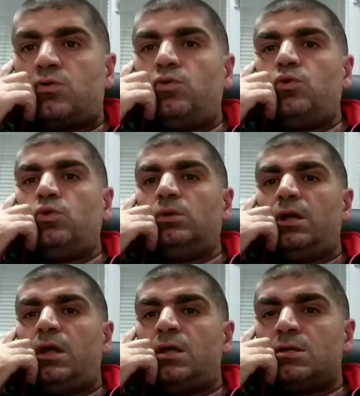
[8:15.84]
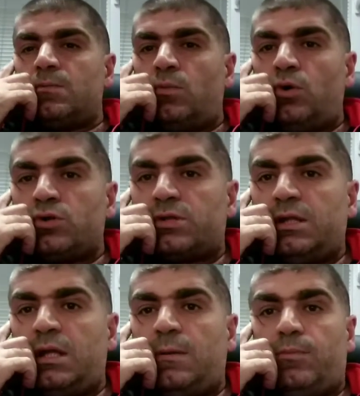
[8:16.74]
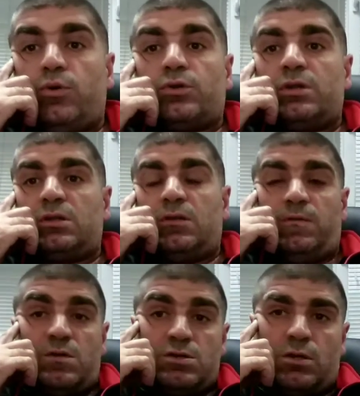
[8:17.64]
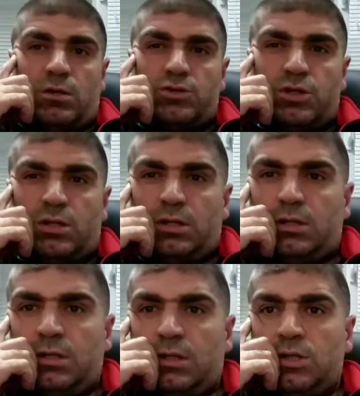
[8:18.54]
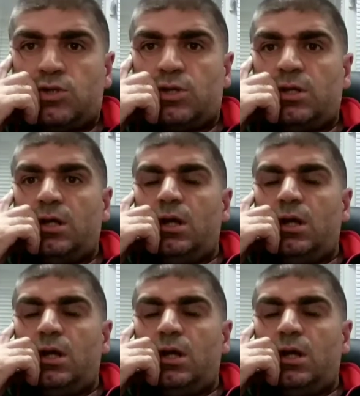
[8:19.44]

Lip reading: rule is mostly important in physiological condition